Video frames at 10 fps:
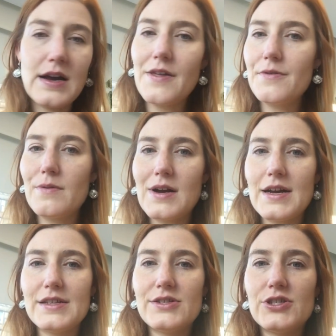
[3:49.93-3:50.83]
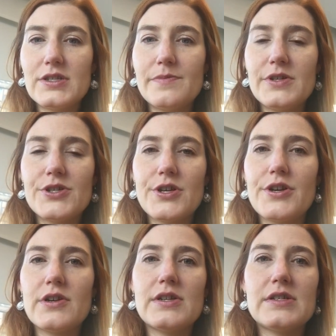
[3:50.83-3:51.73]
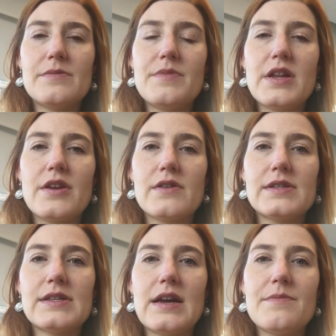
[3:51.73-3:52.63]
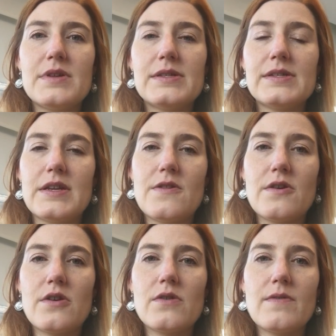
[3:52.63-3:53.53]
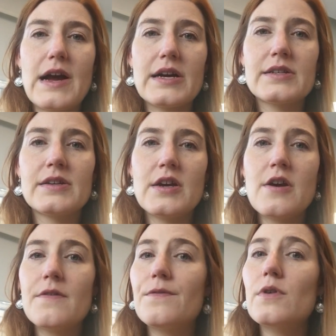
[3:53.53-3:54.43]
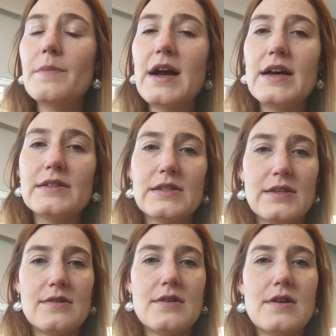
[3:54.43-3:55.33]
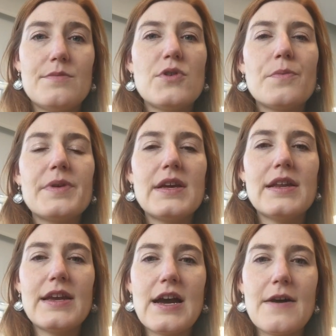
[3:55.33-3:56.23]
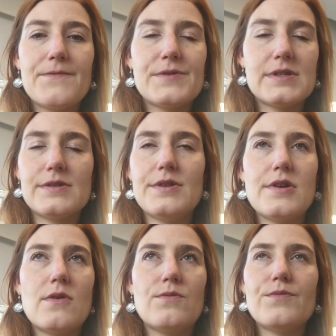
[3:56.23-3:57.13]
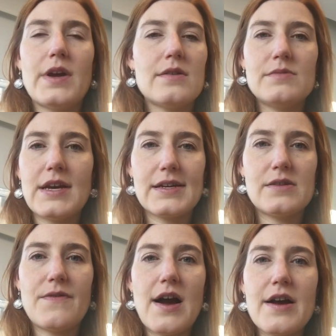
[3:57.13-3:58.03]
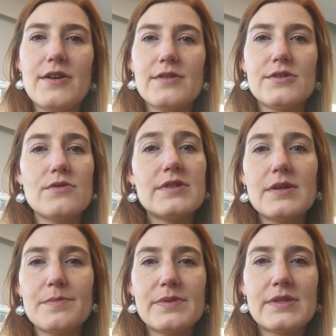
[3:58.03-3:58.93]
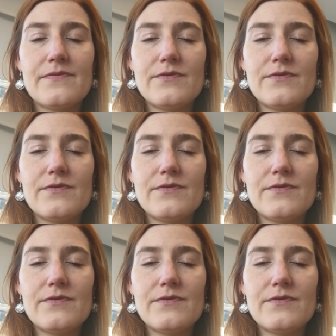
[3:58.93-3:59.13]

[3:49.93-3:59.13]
otherwise, just be sure you're submitting your assignments in the correct format. No PDFs, no random text files, no zip